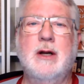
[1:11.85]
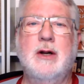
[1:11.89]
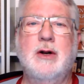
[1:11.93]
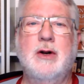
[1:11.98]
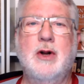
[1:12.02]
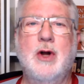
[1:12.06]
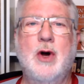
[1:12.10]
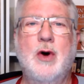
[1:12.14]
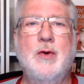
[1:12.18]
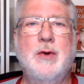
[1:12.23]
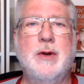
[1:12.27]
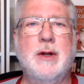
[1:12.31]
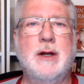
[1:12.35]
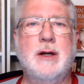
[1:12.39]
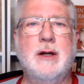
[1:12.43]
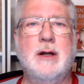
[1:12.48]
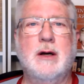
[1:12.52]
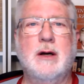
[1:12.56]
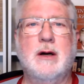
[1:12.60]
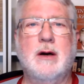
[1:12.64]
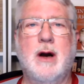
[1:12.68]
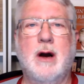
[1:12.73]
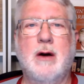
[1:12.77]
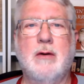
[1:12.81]
noted
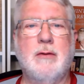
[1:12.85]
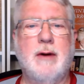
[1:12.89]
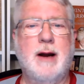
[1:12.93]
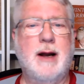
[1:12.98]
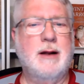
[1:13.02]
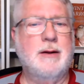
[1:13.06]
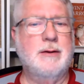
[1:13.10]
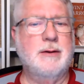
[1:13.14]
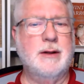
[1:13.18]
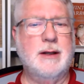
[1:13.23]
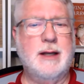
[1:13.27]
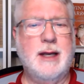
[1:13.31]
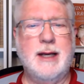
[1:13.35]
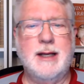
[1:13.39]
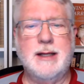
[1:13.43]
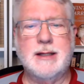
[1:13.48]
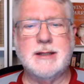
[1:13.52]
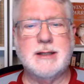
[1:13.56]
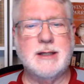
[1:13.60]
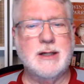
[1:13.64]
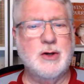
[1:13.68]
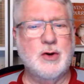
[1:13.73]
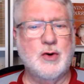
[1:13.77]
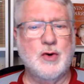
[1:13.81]
around the
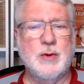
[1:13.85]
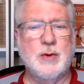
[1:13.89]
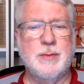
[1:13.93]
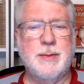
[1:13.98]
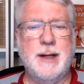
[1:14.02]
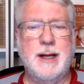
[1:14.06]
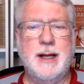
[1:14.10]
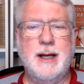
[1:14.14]
Kansas City urban